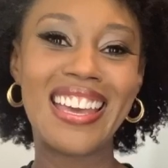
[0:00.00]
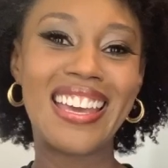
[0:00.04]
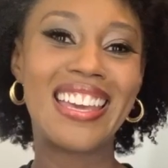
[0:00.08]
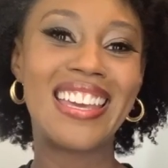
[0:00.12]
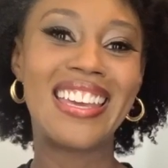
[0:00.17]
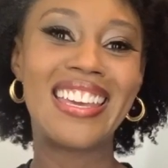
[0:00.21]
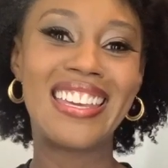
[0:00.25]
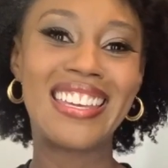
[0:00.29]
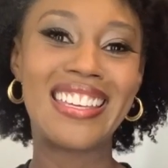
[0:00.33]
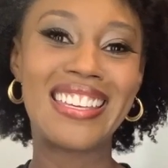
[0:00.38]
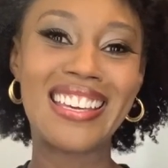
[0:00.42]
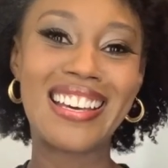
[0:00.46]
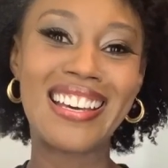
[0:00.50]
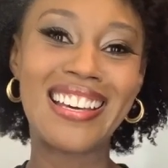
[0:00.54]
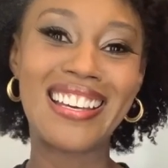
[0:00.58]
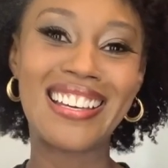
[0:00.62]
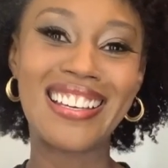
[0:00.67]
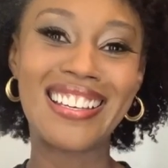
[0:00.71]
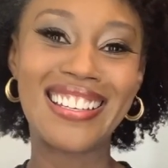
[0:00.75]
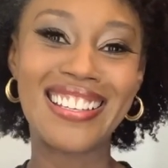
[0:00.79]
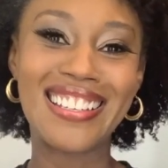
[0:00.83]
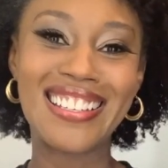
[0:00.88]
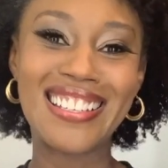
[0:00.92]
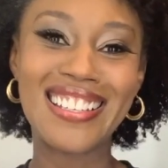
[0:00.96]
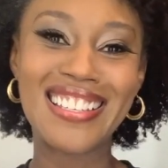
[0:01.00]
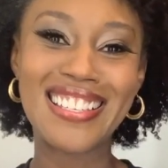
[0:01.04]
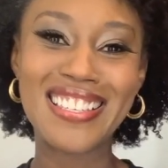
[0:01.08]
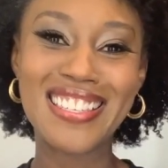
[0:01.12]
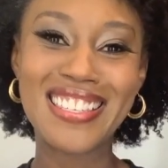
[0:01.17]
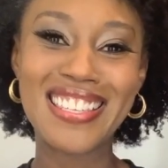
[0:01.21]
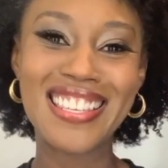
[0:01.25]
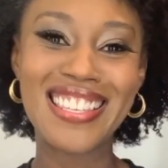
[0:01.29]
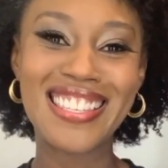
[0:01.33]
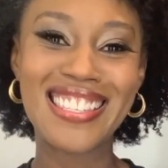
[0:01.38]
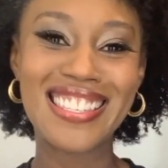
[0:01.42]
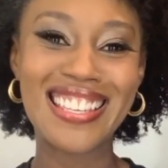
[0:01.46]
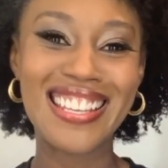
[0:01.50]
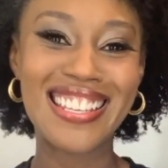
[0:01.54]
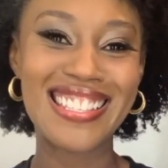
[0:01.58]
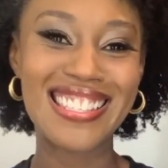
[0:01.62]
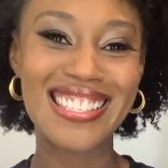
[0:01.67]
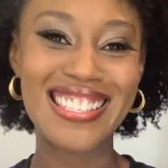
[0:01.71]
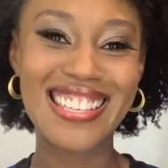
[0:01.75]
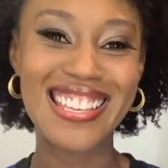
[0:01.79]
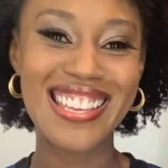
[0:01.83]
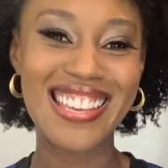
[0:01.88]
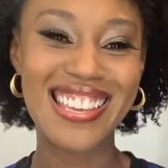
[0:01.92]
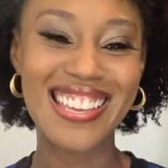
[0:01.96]
Hey guys,
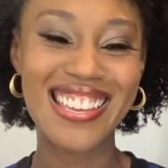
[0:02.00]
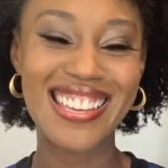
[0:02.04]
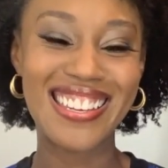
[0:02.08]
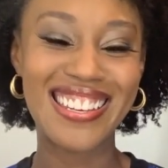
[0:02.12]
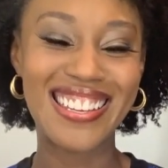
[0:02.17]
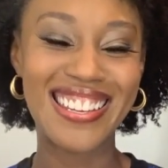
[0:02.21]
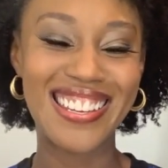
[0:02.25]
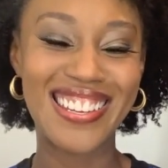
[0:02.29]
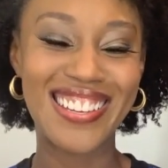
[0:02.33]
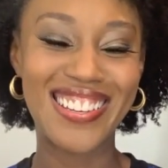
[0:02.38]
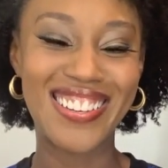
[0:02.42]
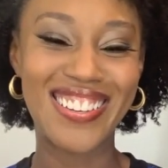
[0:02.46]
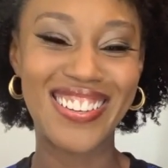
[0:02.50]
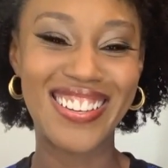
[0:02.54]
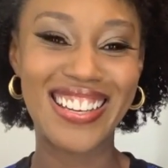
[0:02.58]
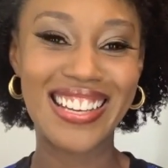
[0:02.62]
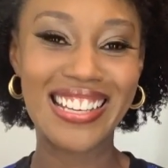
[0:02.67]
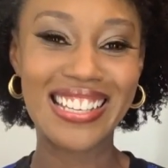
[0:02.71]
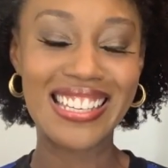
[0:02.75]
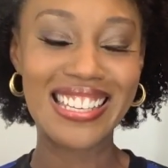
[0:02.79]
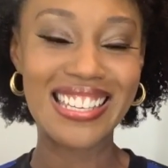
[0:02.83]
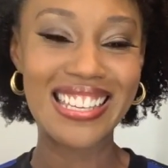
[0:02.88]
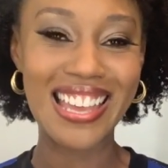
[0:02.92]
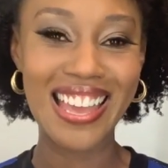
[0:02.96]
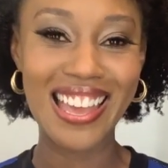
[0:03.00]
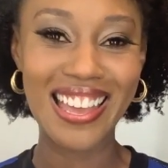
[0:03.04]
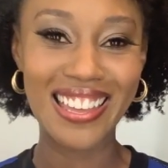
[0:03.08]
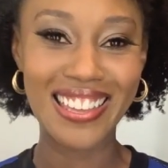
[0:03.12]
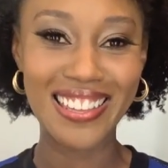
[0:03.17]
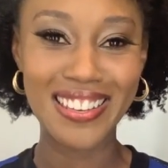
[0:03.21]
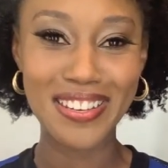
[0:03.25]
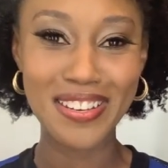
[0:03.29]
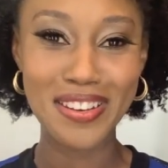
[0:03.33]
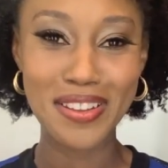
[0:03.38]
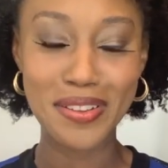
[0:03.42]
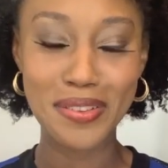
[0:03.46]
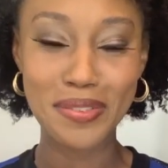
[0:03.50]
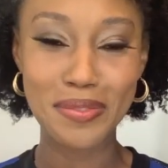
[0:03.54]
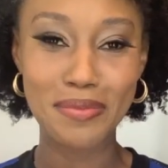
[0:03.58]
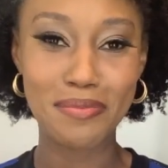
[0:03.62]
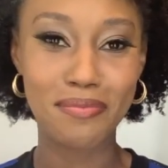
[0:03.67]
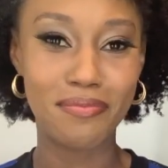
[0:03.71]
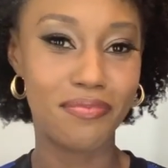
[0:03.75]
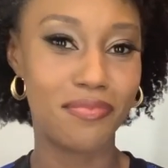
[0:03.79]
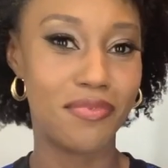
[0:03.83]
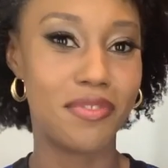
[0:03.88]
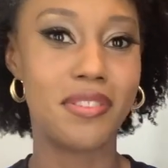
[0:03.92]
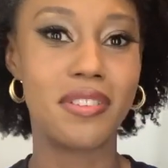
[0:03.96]
Stacy-Ann here again
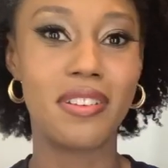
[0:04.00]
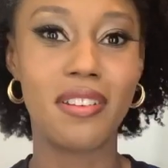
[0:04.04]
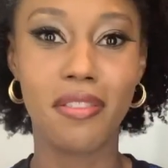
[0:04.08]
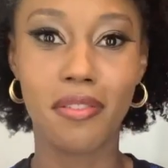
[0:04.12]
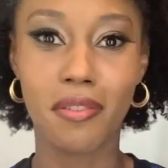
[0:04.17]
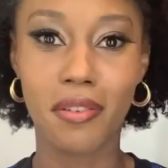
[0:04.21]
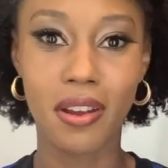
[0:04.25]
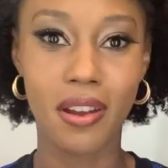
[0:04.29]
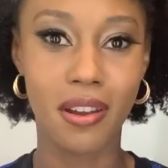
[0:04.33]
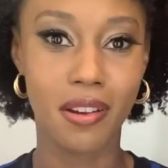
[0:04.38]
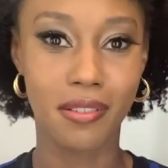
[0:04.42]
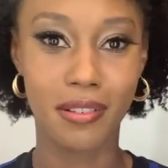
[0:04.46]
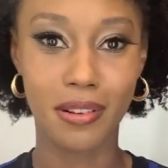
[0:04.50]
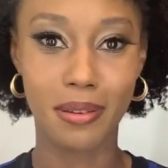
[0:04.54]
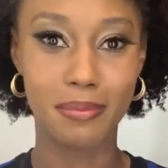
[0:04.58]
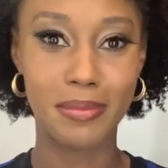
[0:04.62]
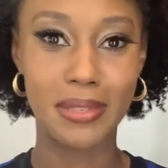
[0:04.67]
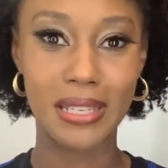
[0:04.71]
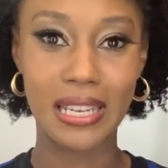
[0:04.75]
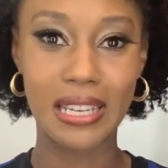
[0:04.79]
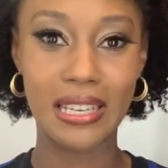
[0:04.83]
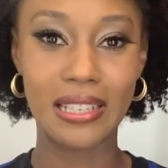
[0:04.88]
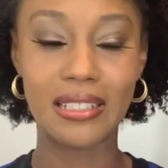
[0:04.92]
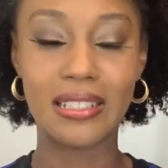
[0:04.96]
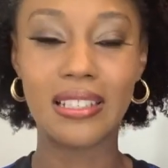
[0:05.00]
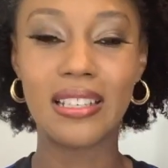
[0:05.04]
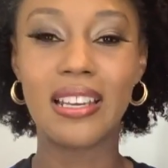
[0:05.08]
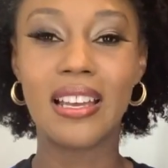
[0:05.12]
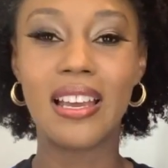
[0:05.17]
for another hair update.